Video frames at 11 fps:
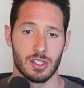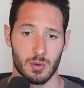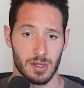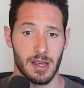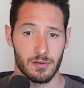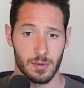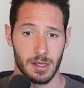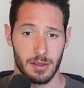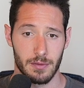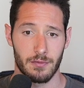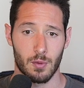so we're left
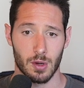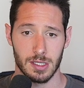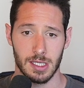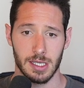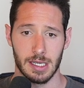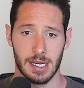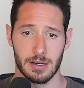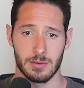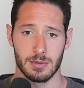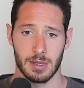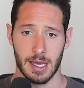with 14
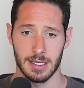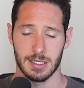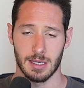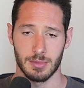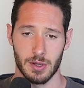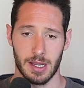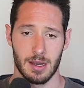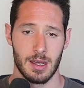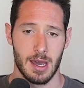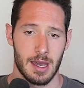now as substrate.